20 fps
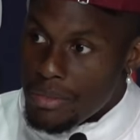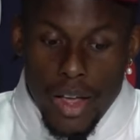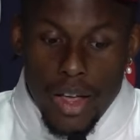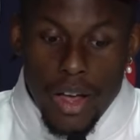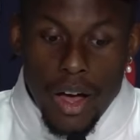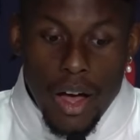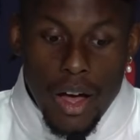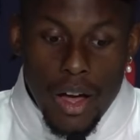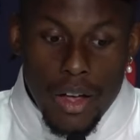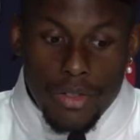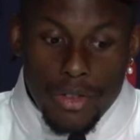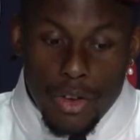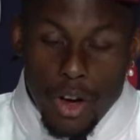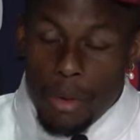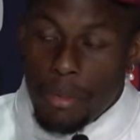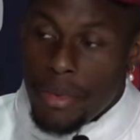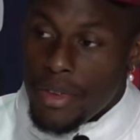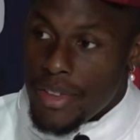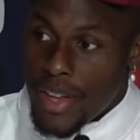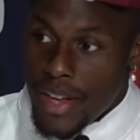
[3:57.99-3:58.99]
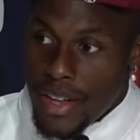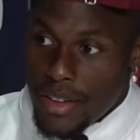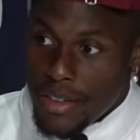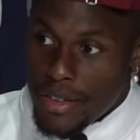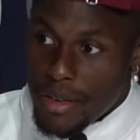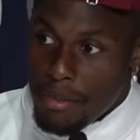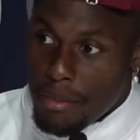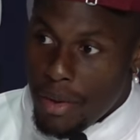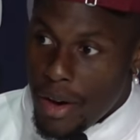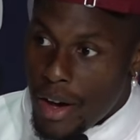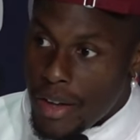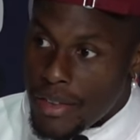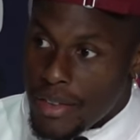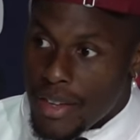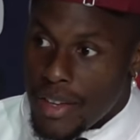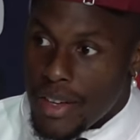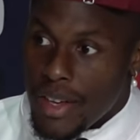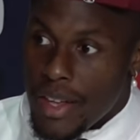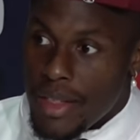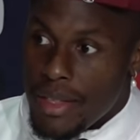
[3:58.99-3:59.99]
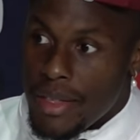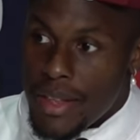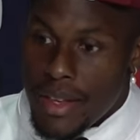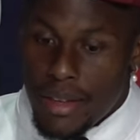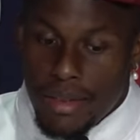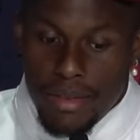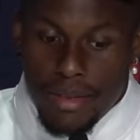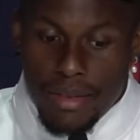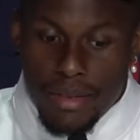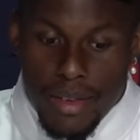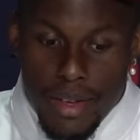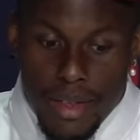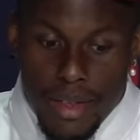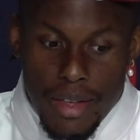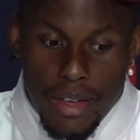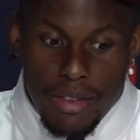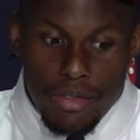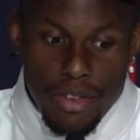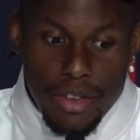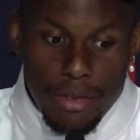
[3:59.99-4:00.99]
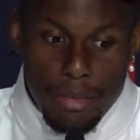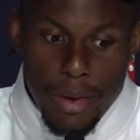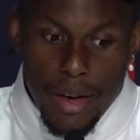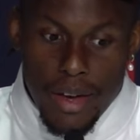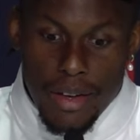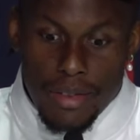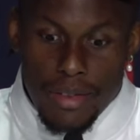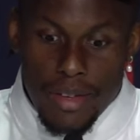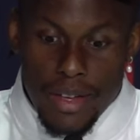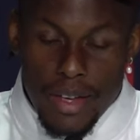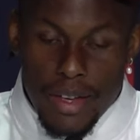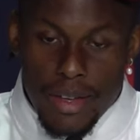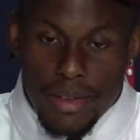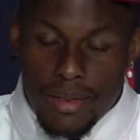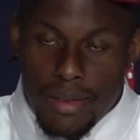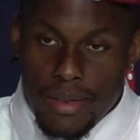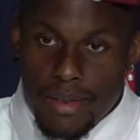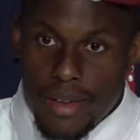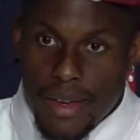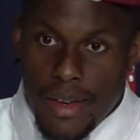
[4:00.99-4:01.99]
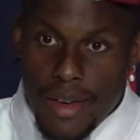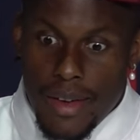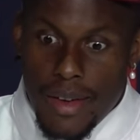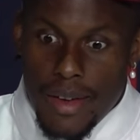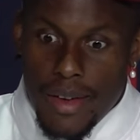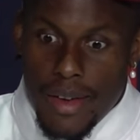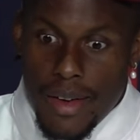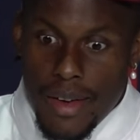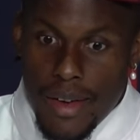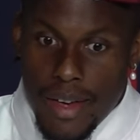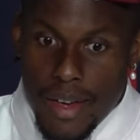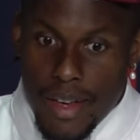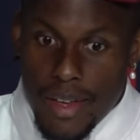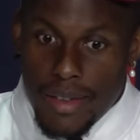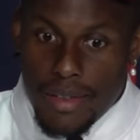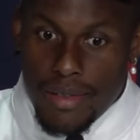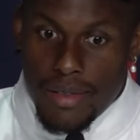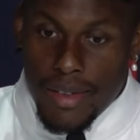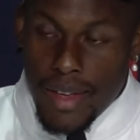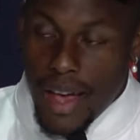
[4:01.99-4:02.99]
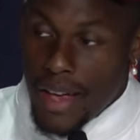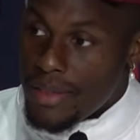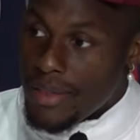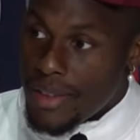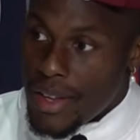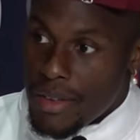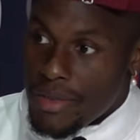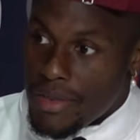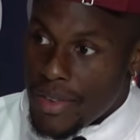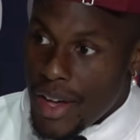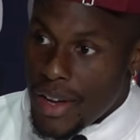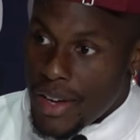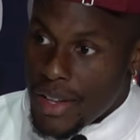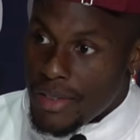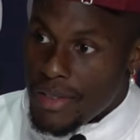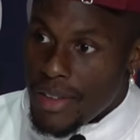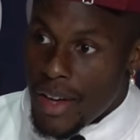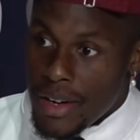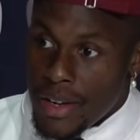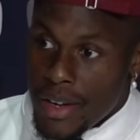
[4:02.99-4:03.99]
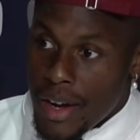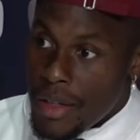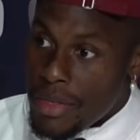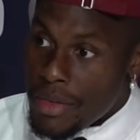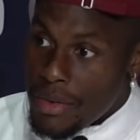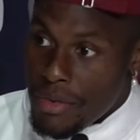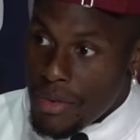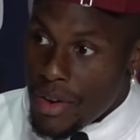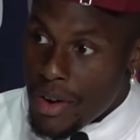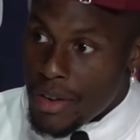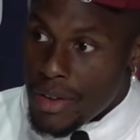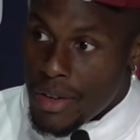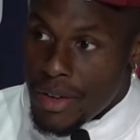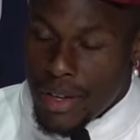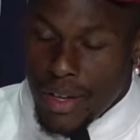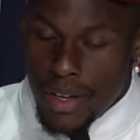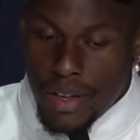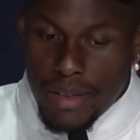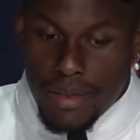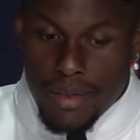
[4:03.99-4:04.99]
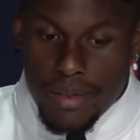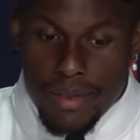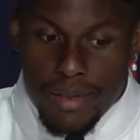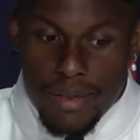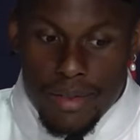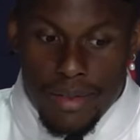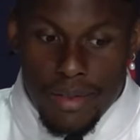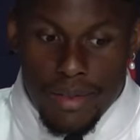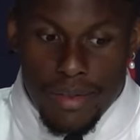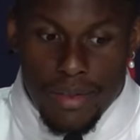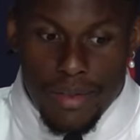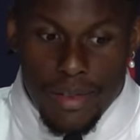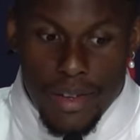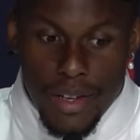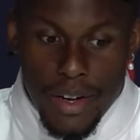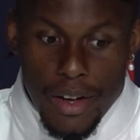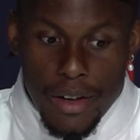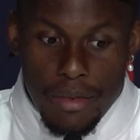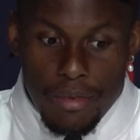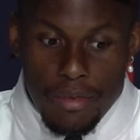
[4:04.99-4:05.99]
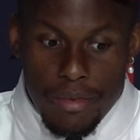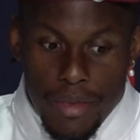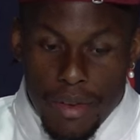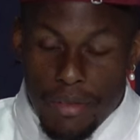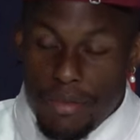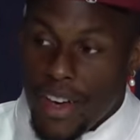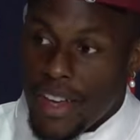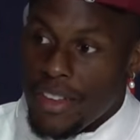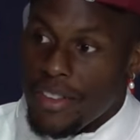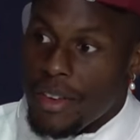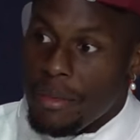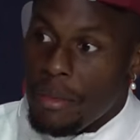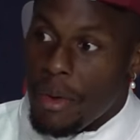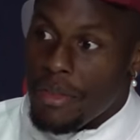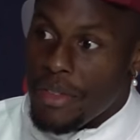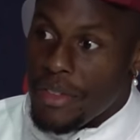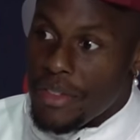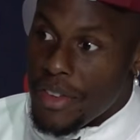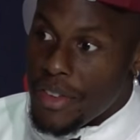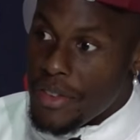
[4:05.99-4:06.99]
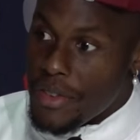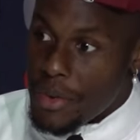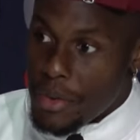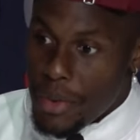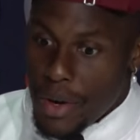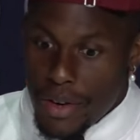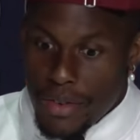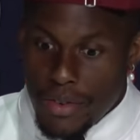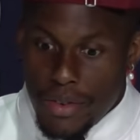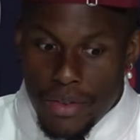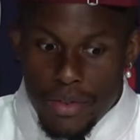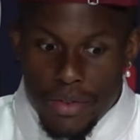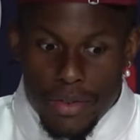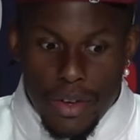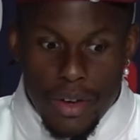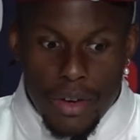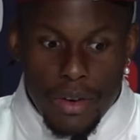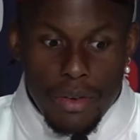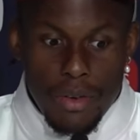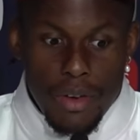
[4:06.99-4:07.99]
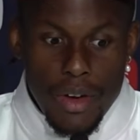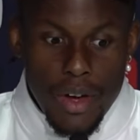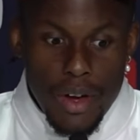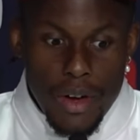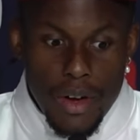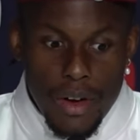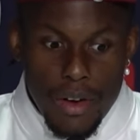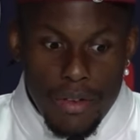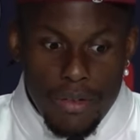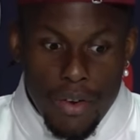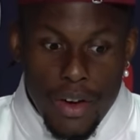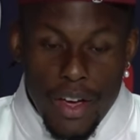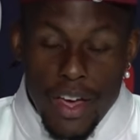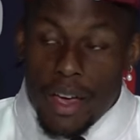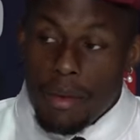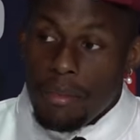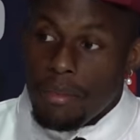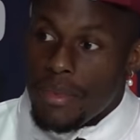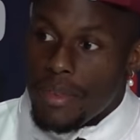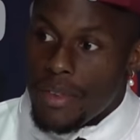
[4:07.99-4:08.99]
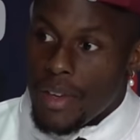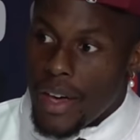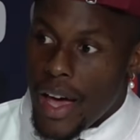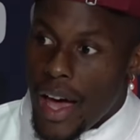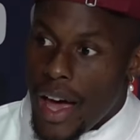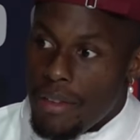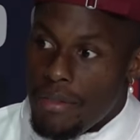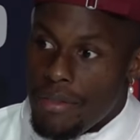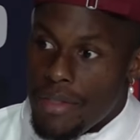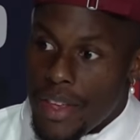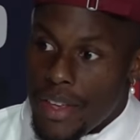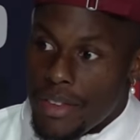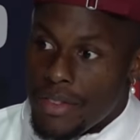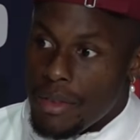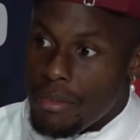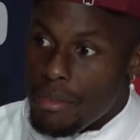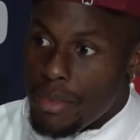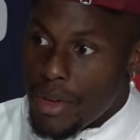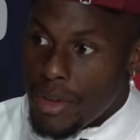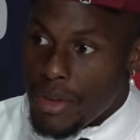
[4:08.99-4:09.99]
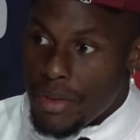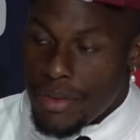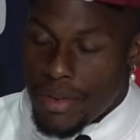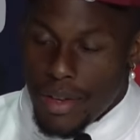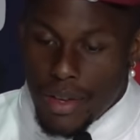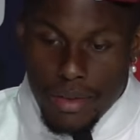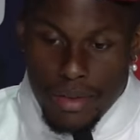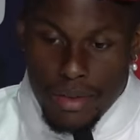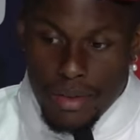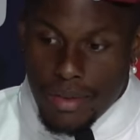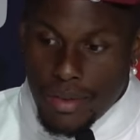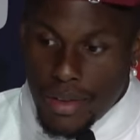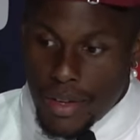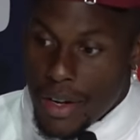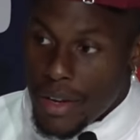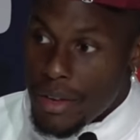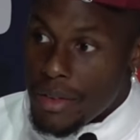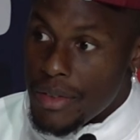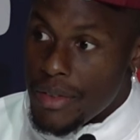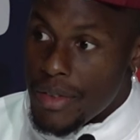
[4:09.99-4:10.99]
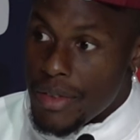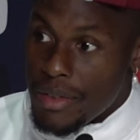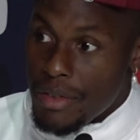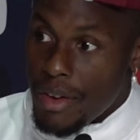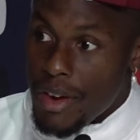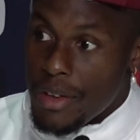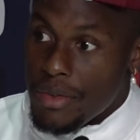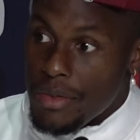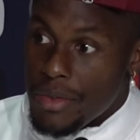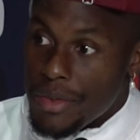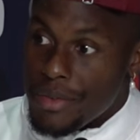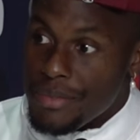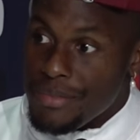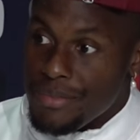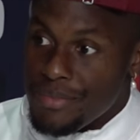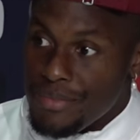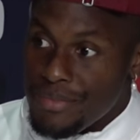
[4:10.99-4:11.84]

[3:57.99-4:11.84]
Uh, Tom is the innocent party in this this respect. He's he's as Steve said, he's done nothing wrong. He's you know the victim of the situation. So for him to have this abuse is you know disgraceful.